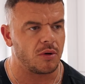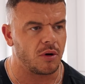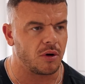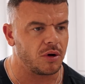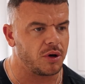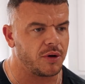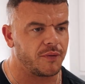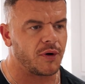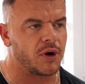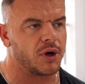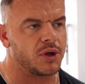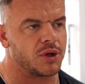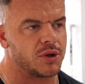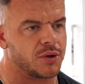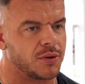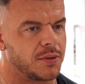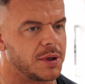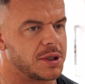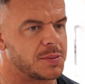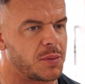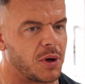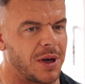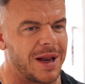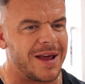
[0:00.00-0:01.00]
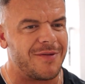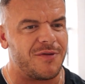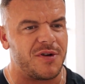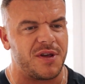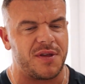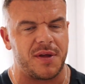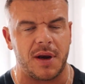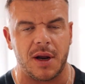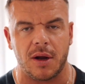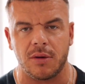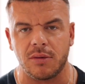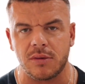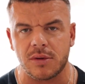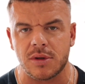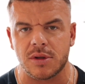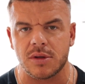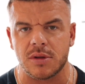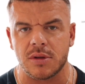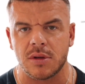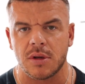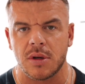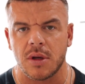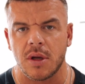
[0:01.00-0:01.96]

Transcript: All you've got to do is pull everything out